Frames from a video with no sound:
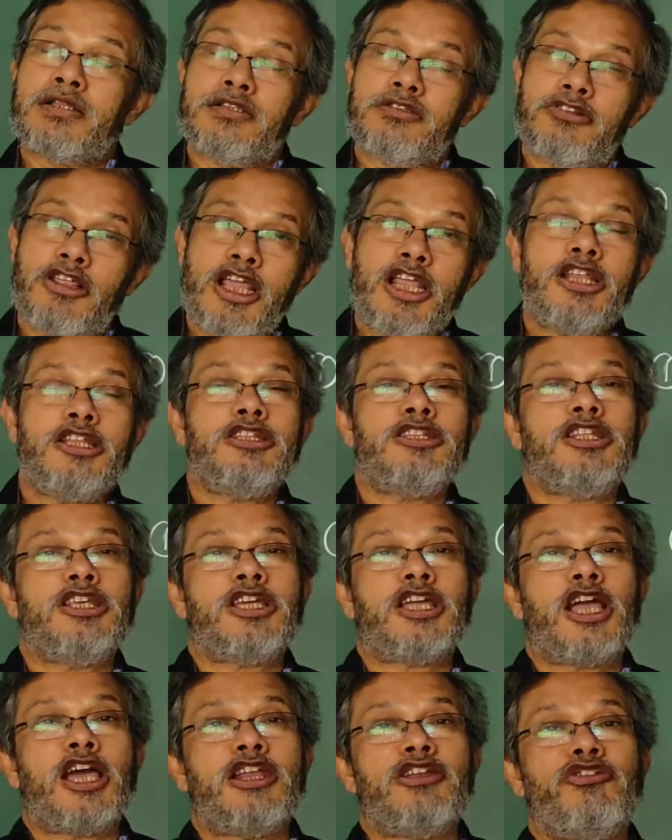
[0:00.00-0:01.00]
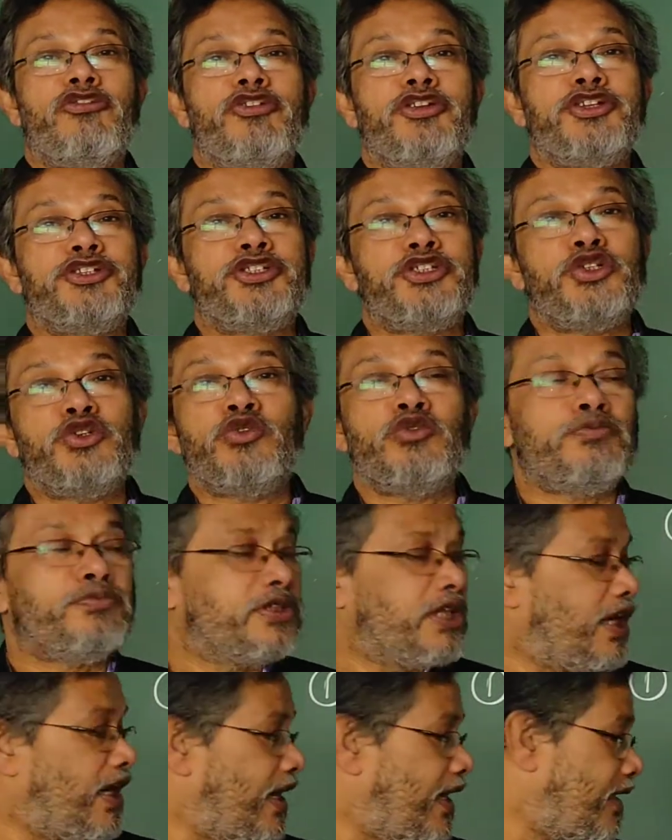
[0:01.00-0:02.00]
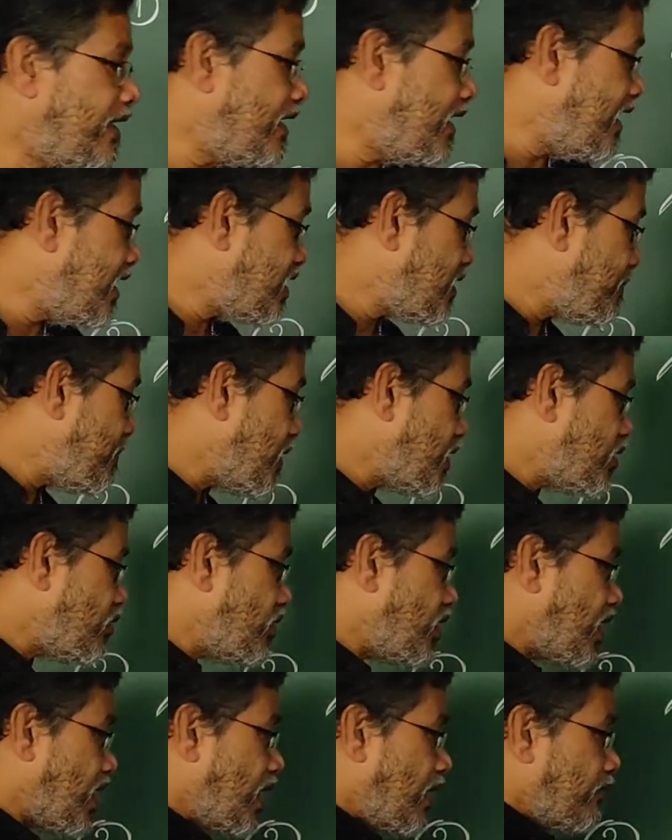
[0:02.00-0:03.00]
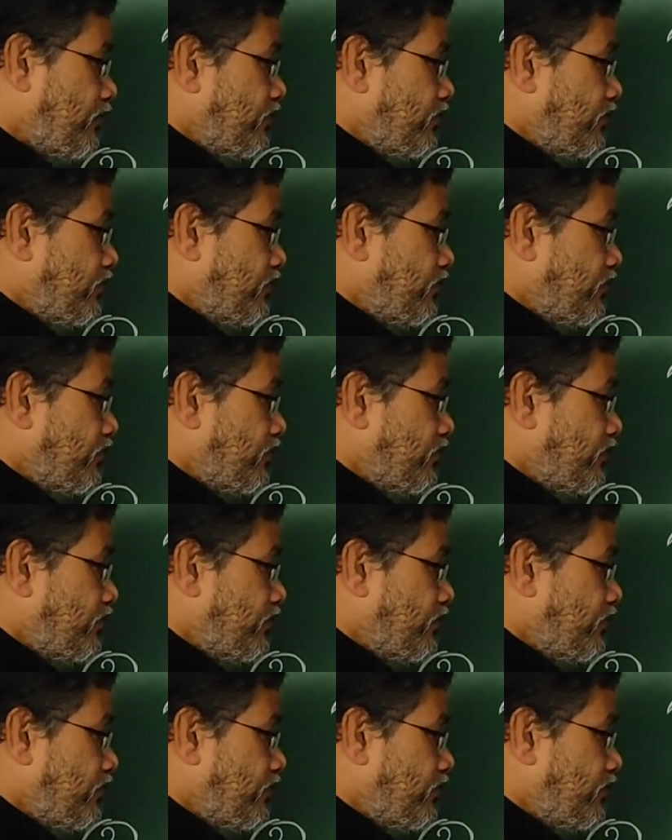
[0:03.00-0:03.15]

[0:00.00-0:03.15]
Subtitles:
then they can resume the land. Next part will come.